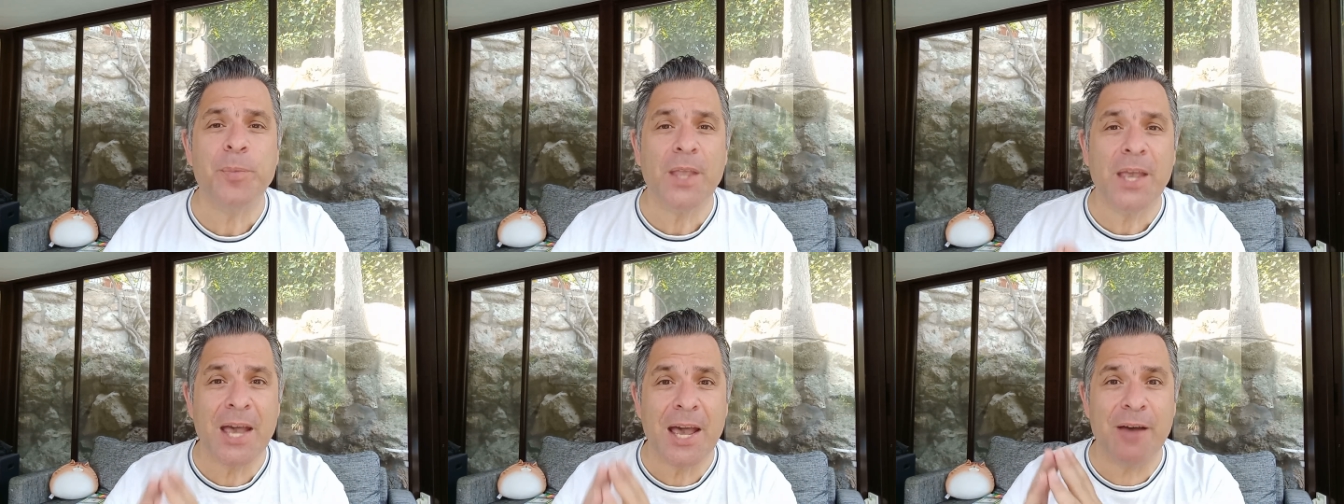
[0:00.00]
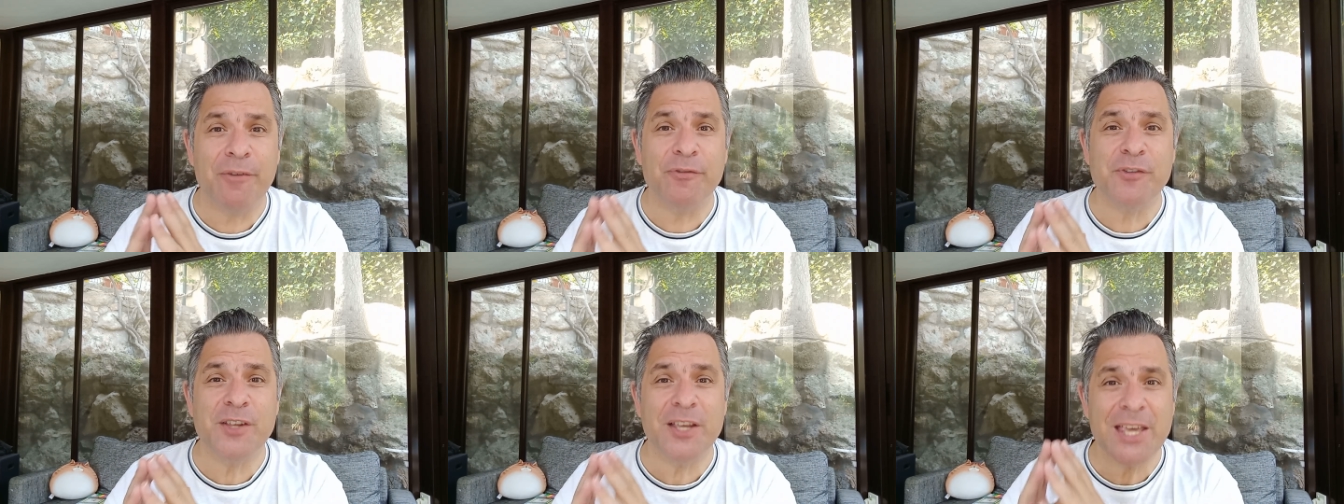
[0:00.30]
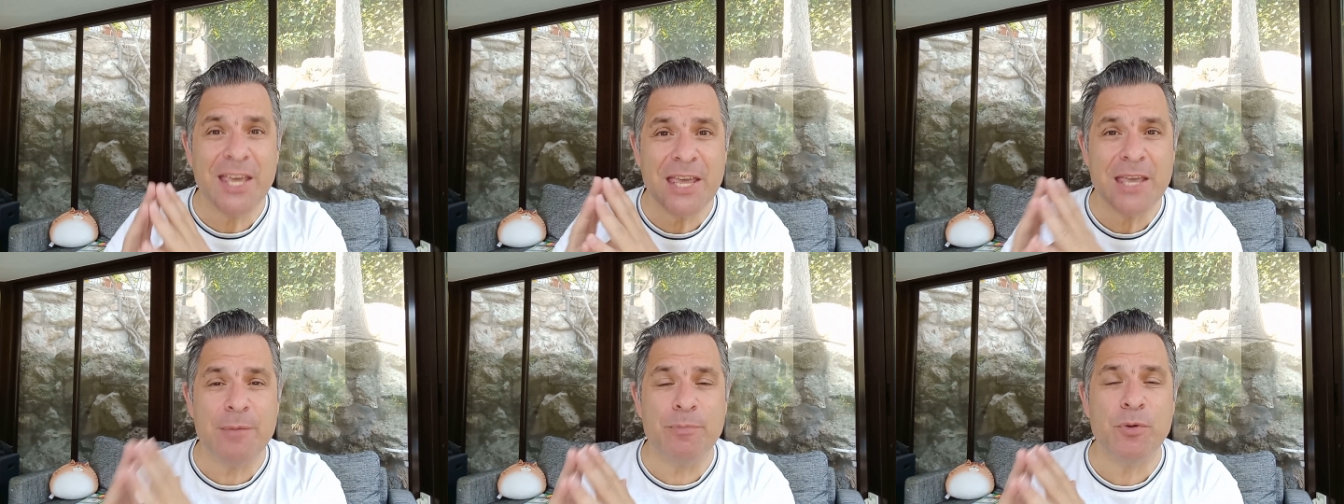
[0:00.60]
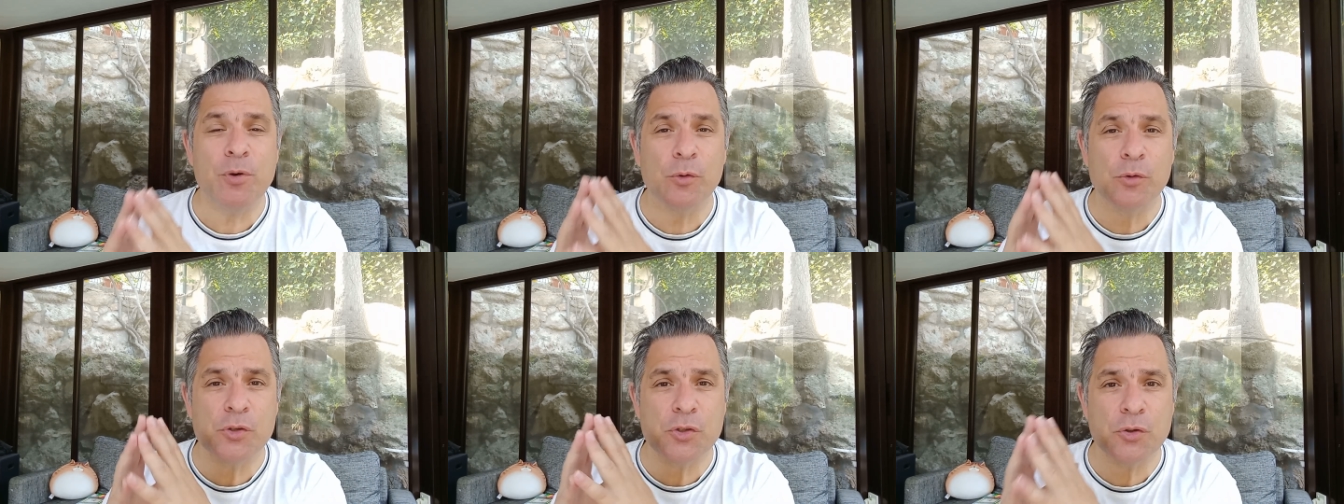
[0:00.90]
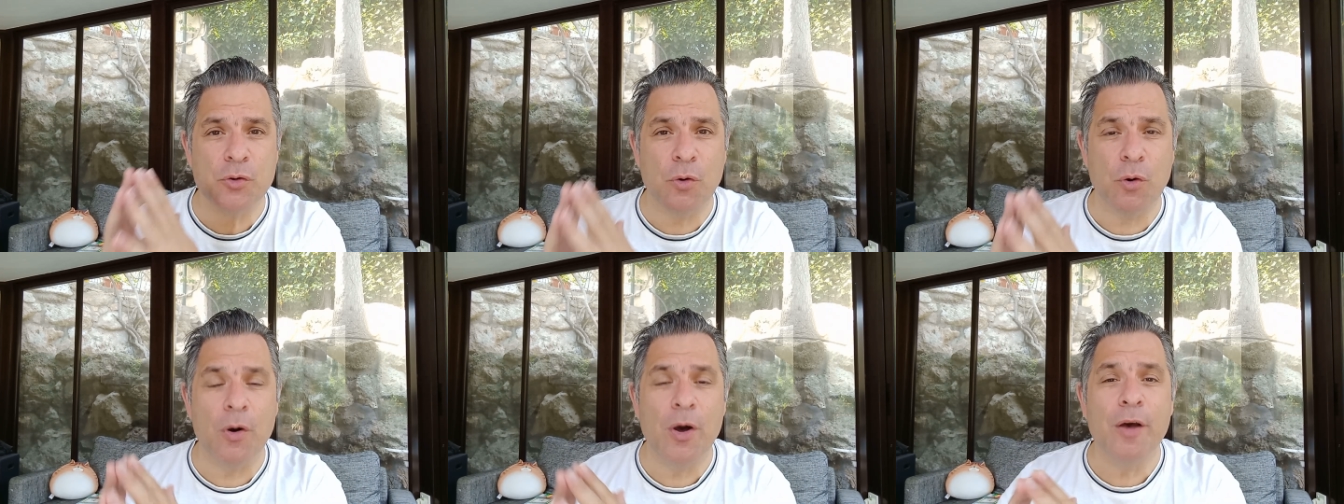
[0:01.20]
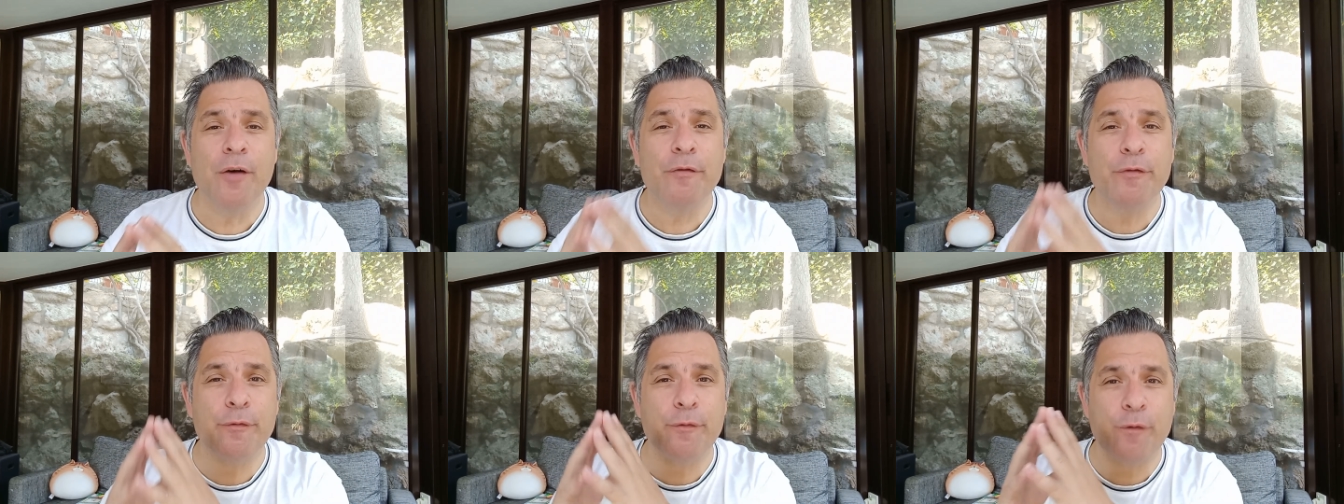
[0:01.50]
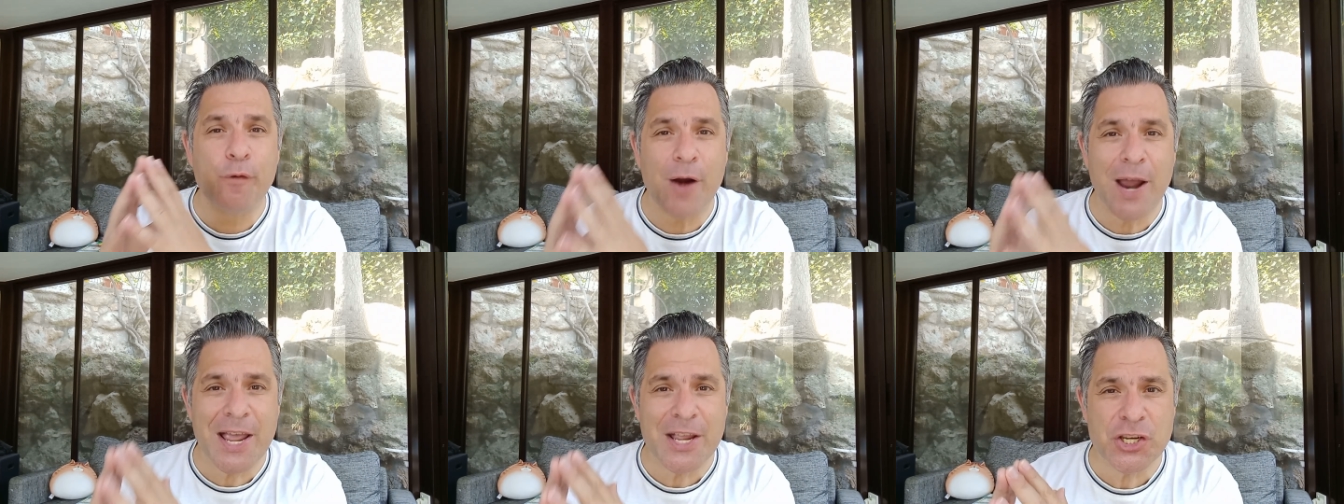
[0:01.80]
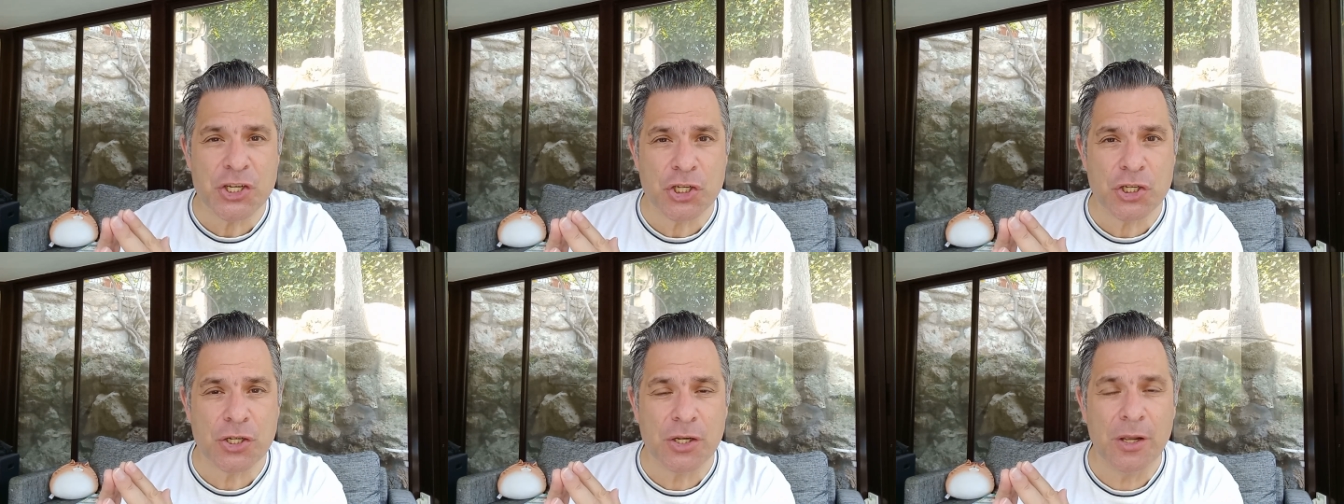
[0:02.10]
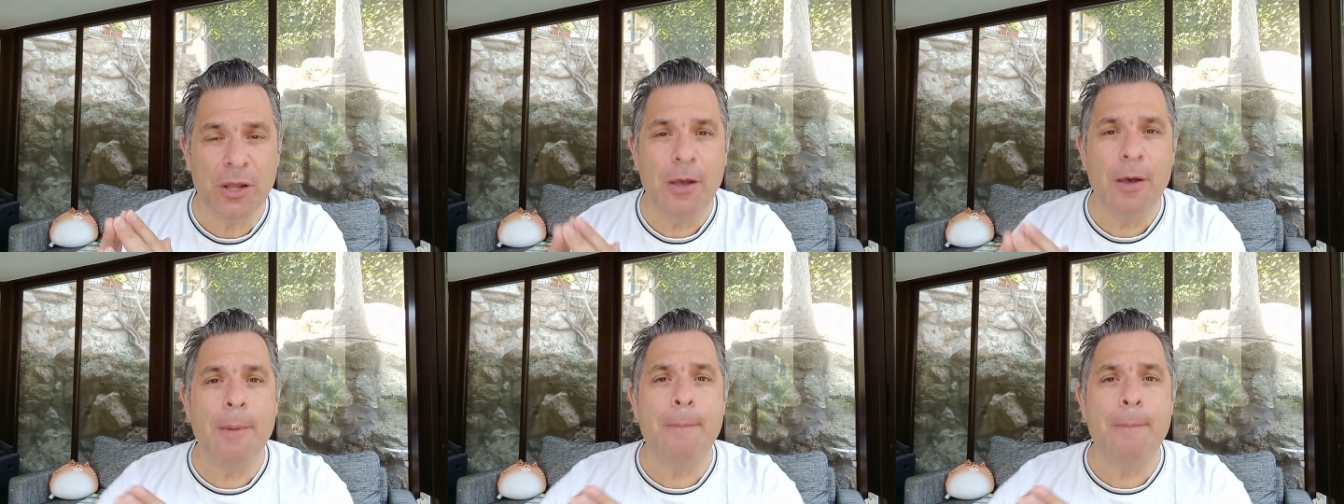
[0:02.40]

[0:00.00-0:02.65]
have to keep your store fresh,